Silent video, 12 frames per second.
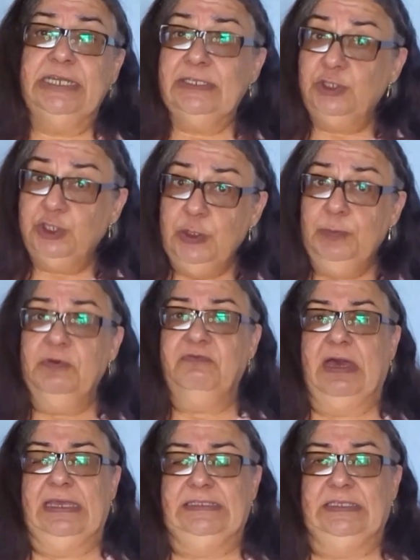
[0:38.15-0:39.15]
and
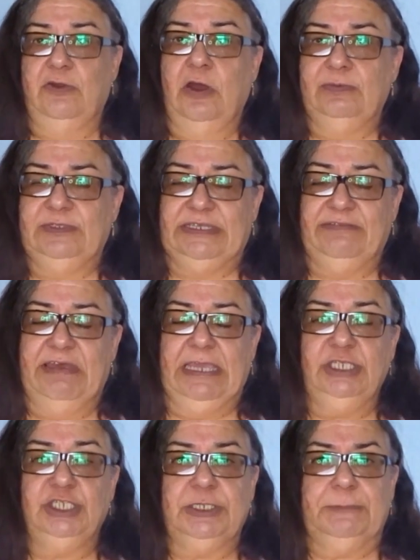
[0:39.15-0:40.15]
supervisor
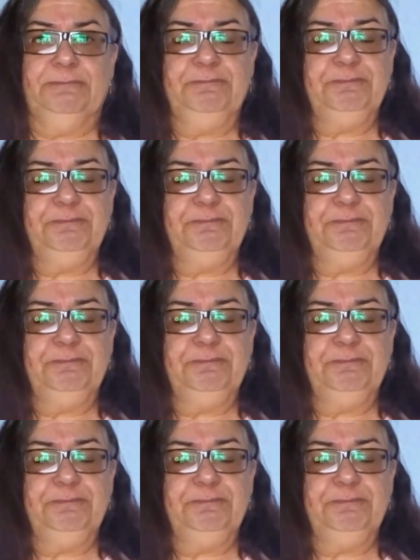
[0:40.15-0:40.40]
observation.